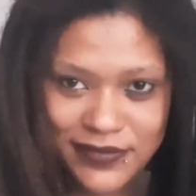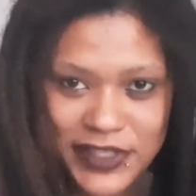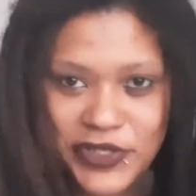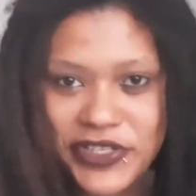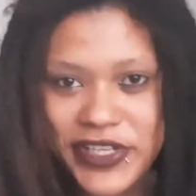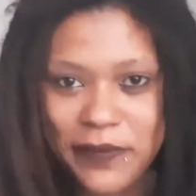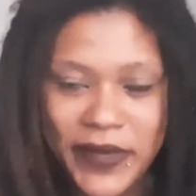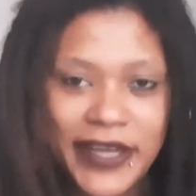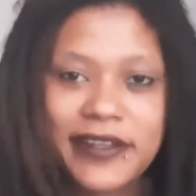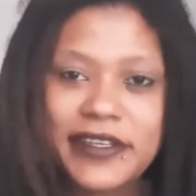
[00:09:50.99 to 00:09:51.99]
This is a
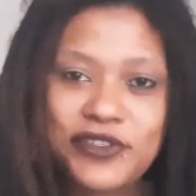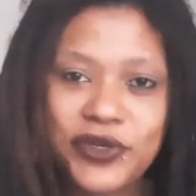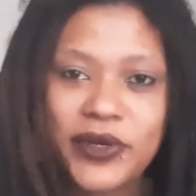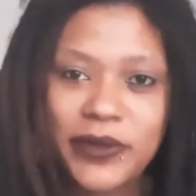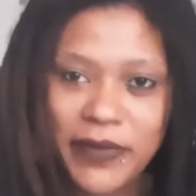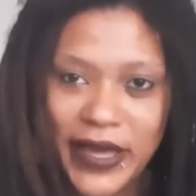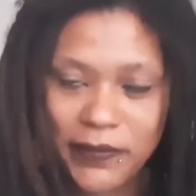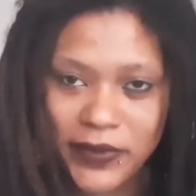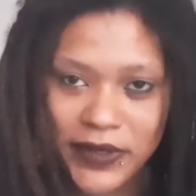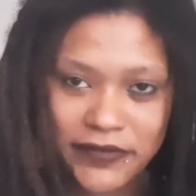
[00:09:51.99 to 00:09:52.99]
badly drawn
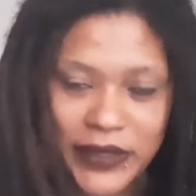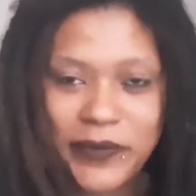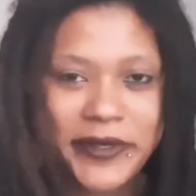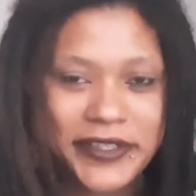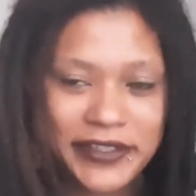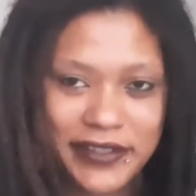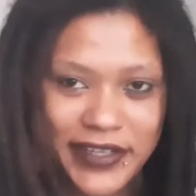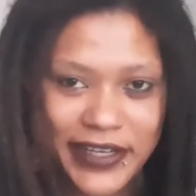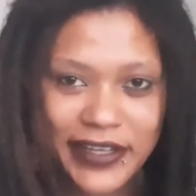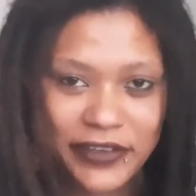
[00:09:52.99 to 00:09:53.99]
map of a world
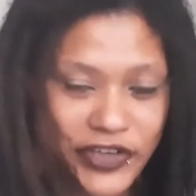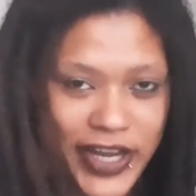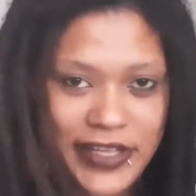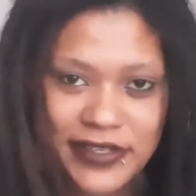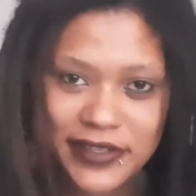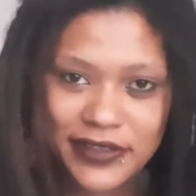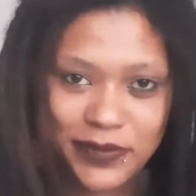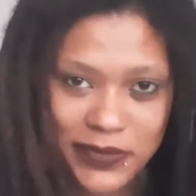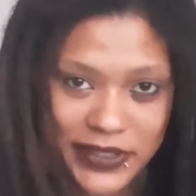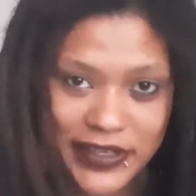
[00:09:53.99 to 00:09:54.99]
that I created
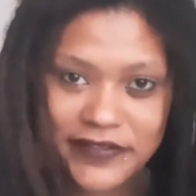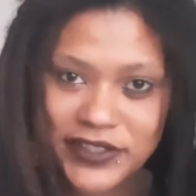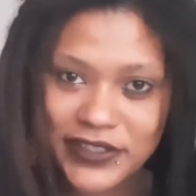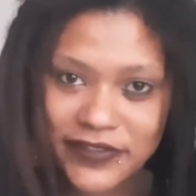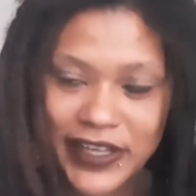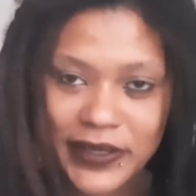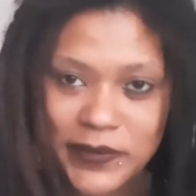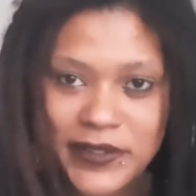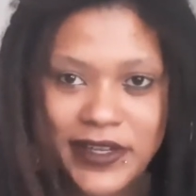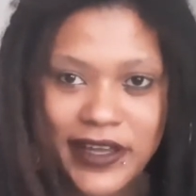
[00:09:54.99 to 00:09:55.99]
but never
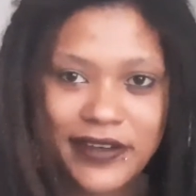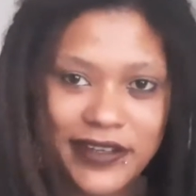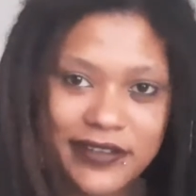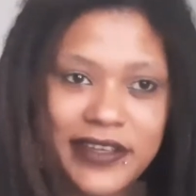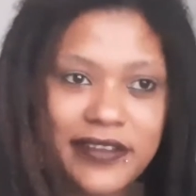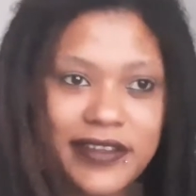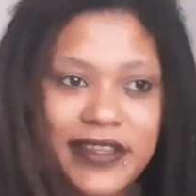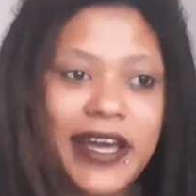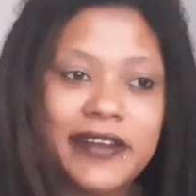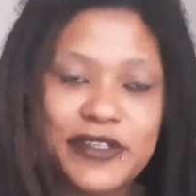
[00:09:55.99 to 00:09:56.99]
developed, and I think that
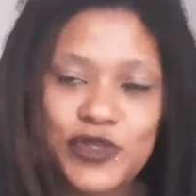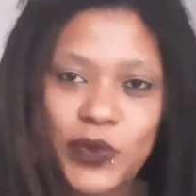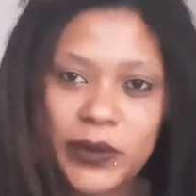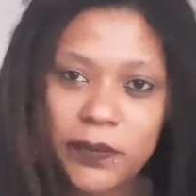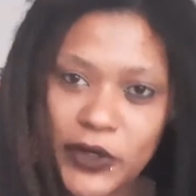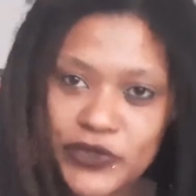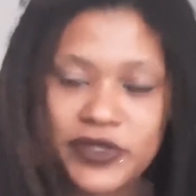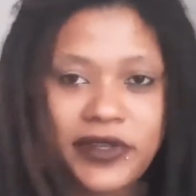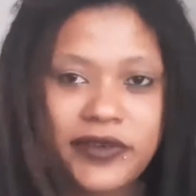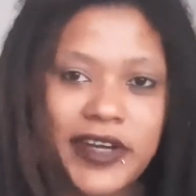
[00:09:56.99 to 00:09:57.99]
that is what most
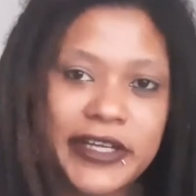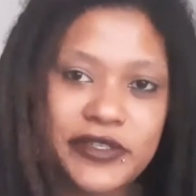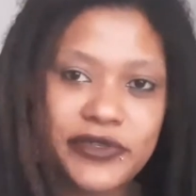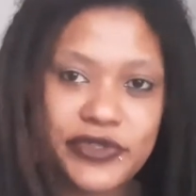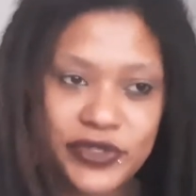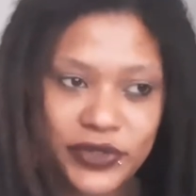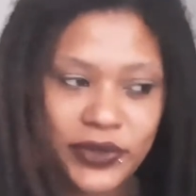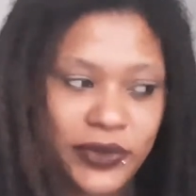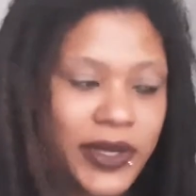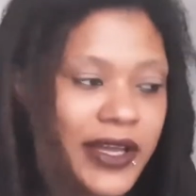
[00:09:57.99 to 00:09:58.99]
new writers
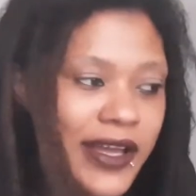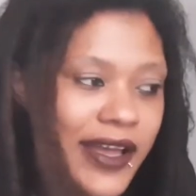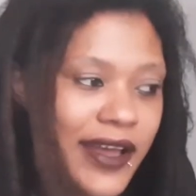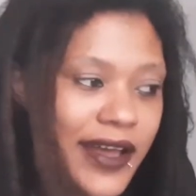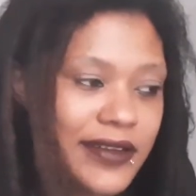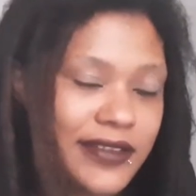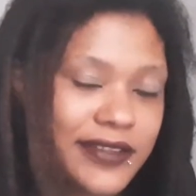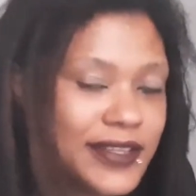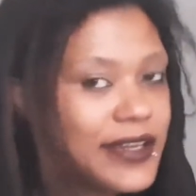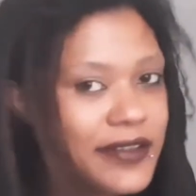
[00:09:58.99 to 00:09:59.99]
do and
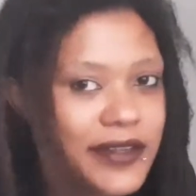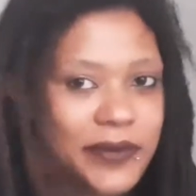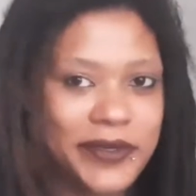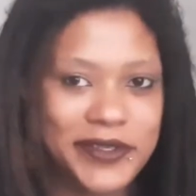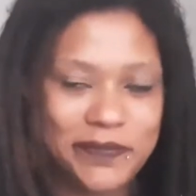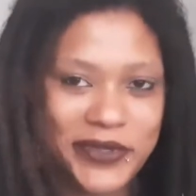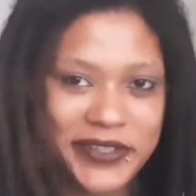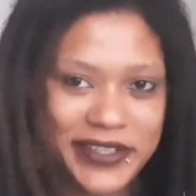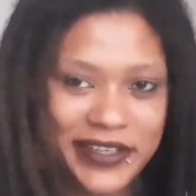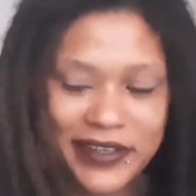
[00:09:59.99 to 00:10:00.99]
think they're world
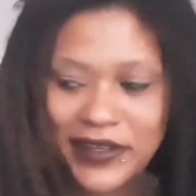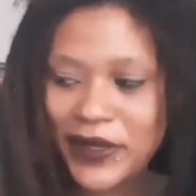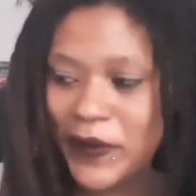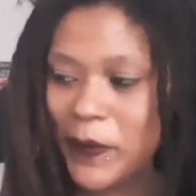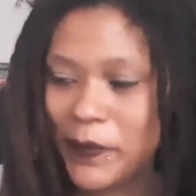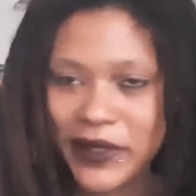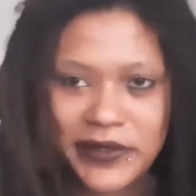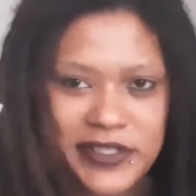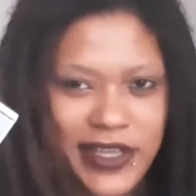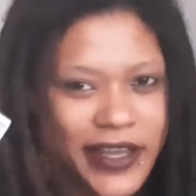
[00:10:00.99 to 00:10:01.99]
building
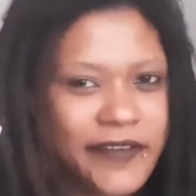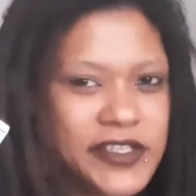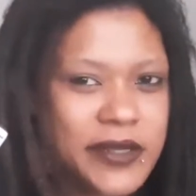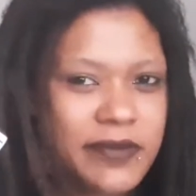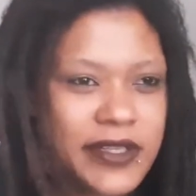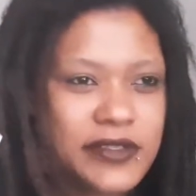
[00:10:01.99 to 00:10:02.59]
because they have something